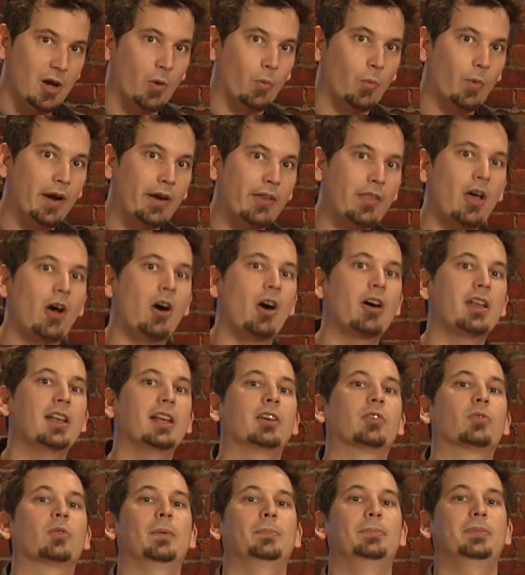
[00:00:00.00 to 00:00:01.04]
where the
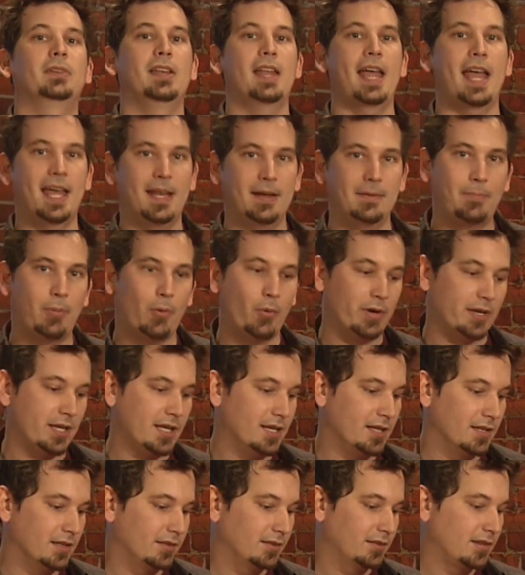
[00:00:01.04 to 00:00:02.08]
unencrypted endpoint
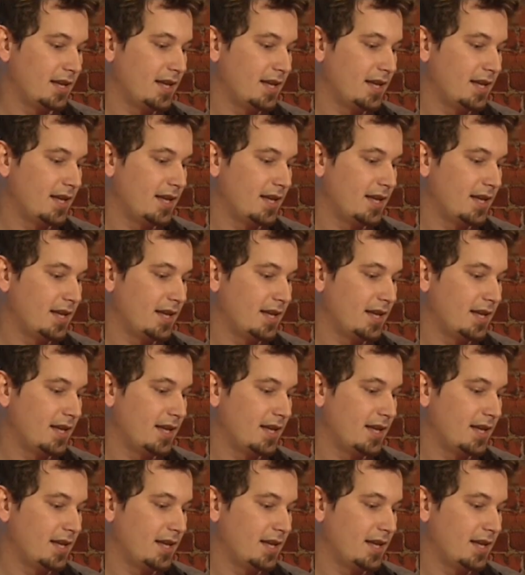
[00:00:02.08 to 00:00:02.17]
is.